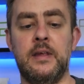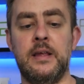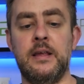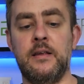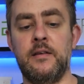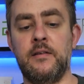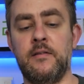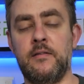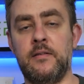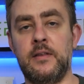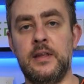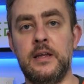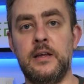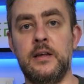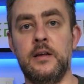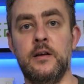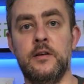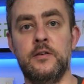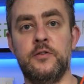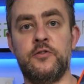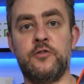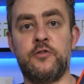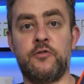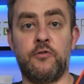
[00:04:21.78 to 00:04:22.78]
is the
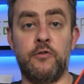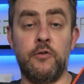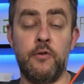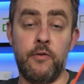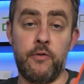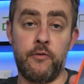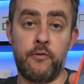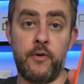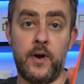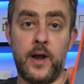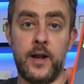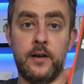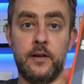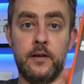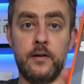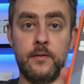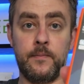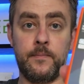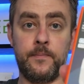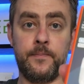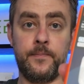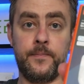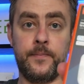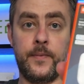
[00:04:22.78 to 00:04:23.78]
screw thread
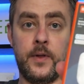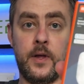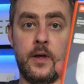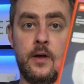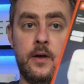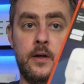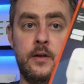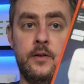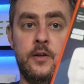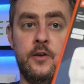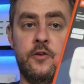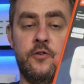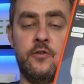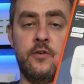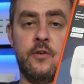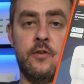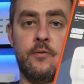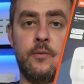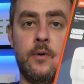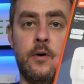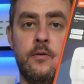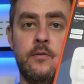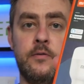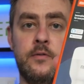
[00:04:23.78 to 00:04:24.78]
edition as
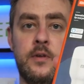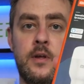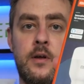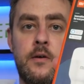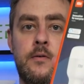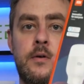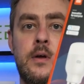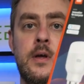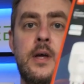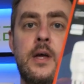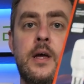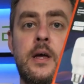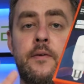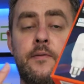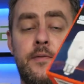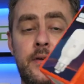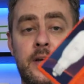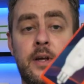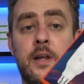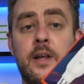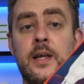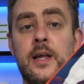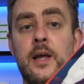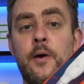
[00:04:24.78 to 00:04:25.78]
well. So if you're
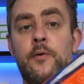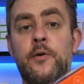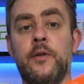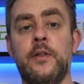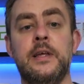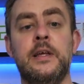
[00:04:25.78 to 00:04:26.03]
going to get one of